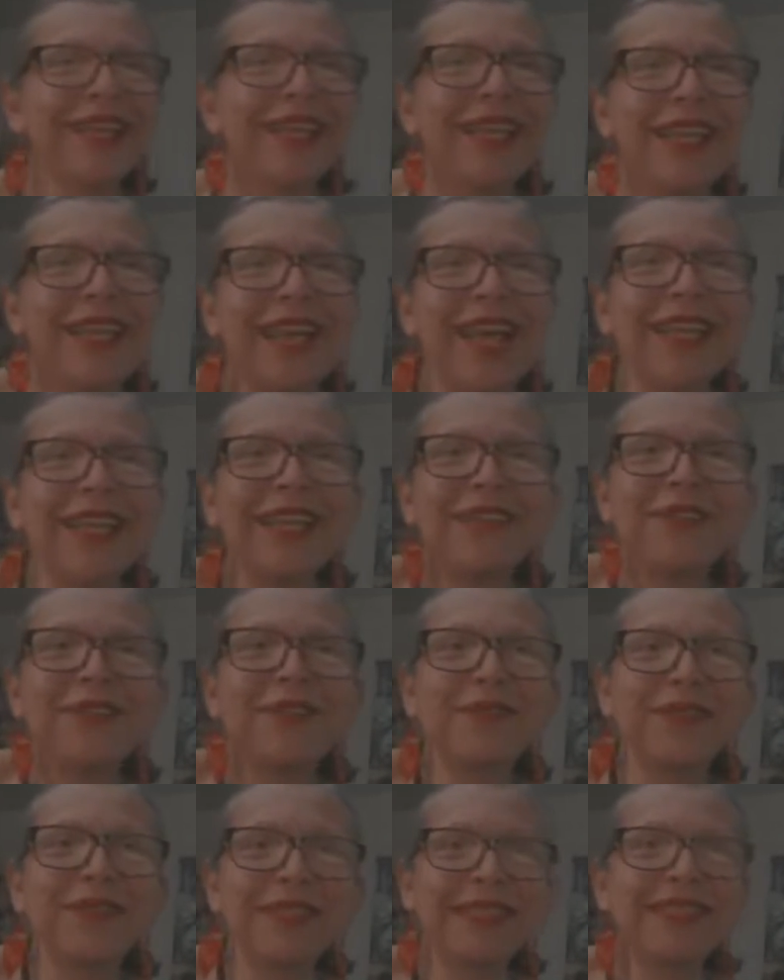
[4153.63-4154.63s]
I never
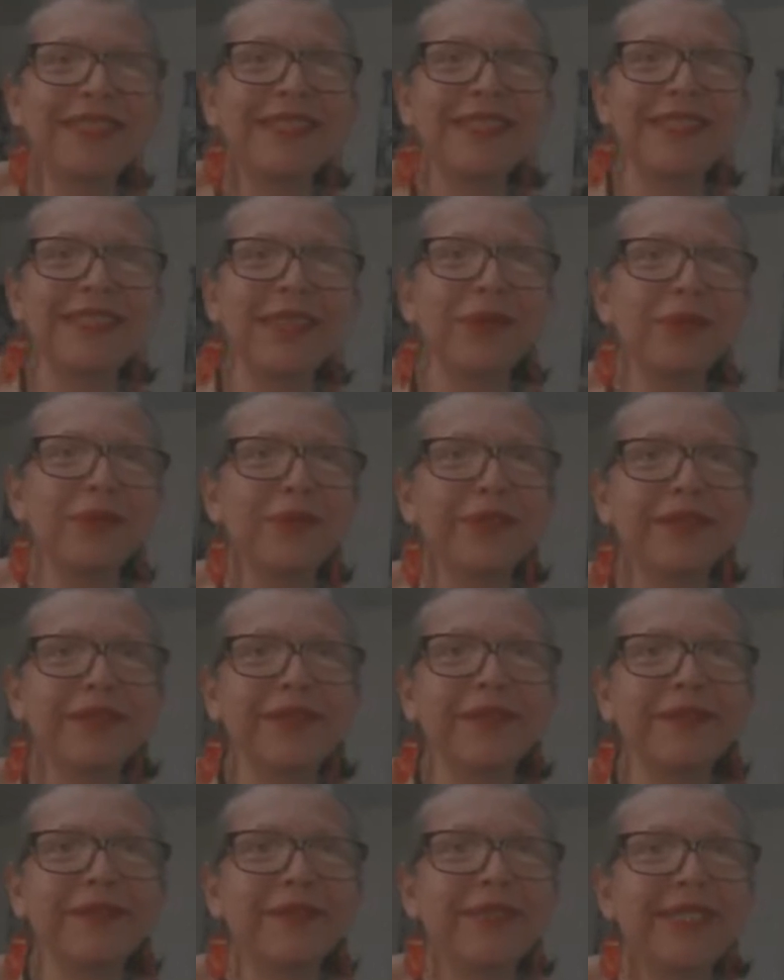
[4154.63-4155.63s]
really seen that
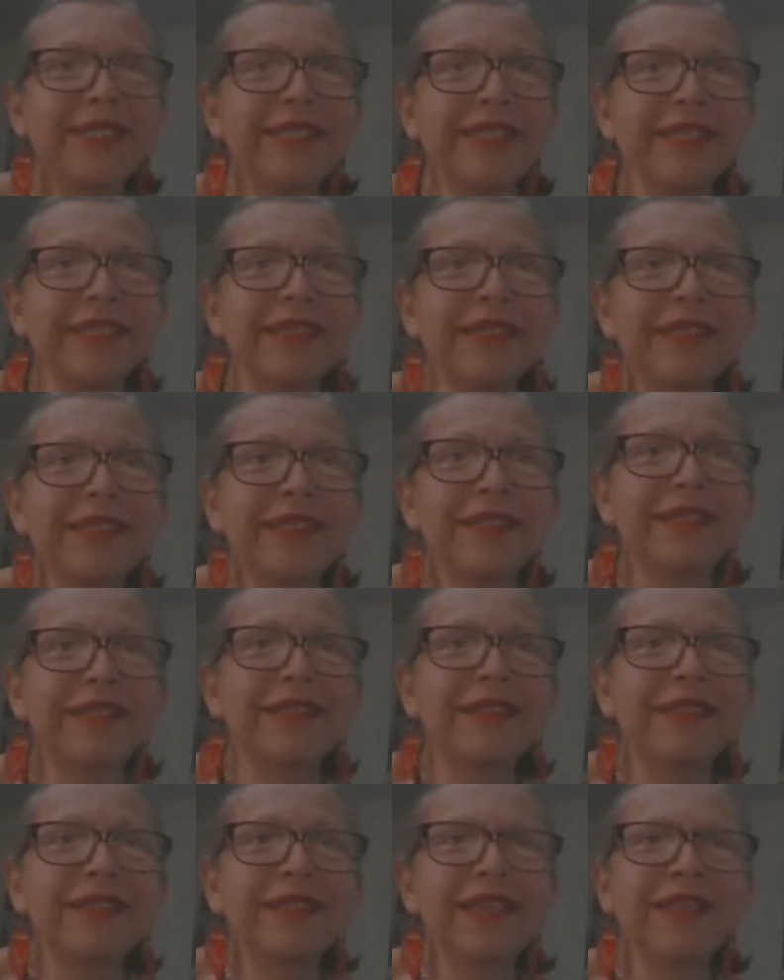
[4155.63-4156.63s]
word written,
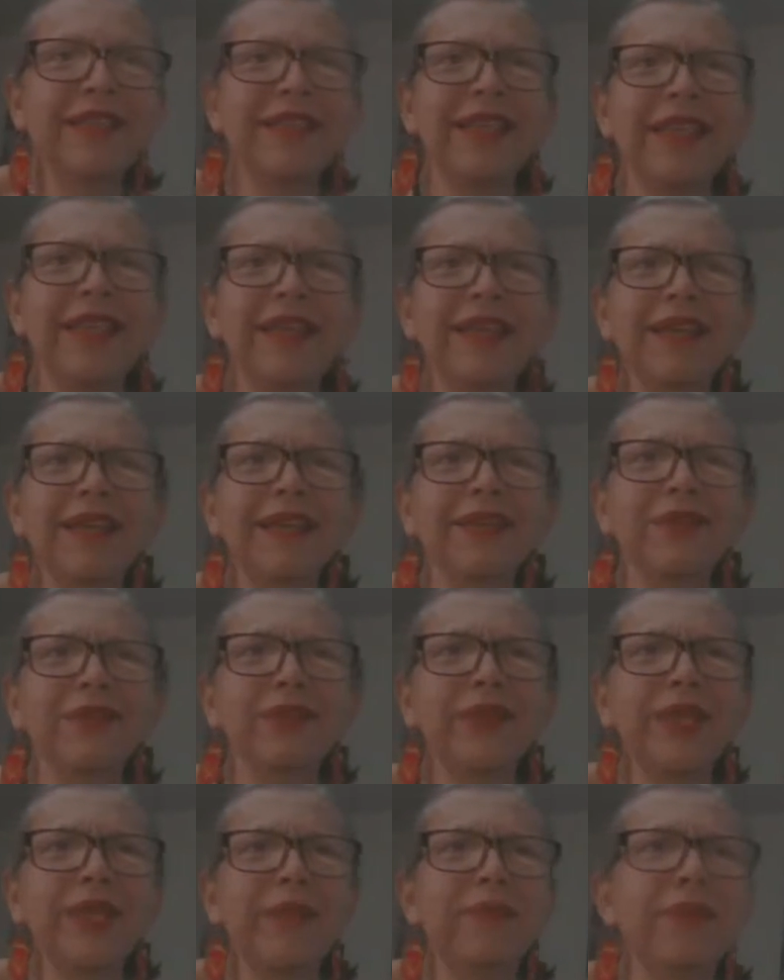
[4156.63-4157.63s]
I think,
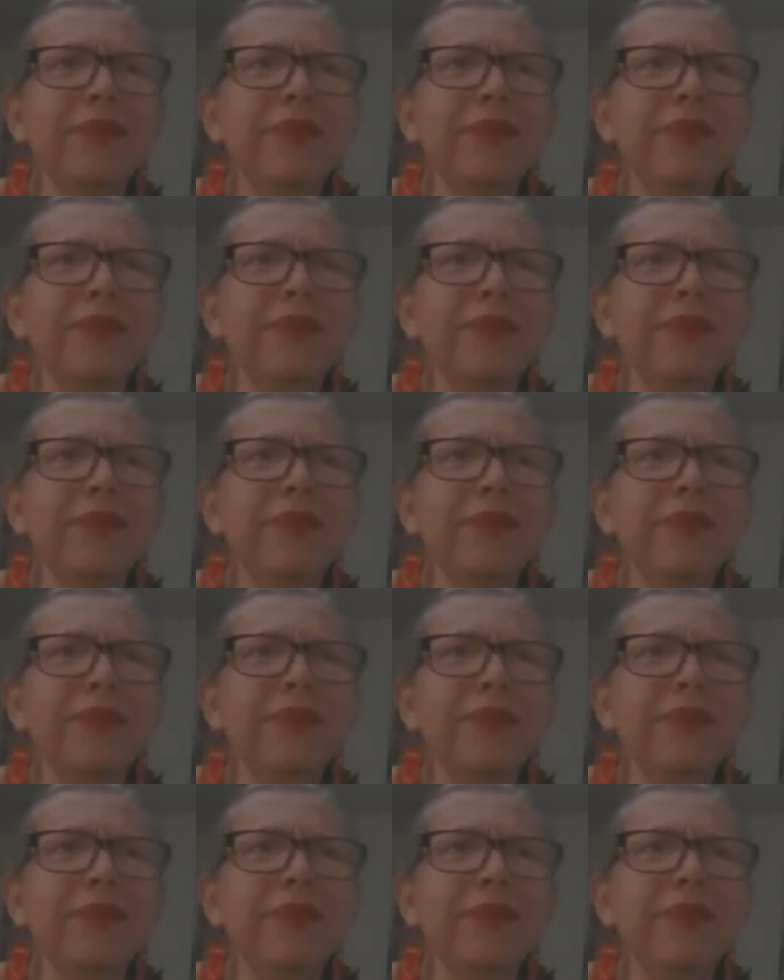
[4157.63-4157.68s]
reap.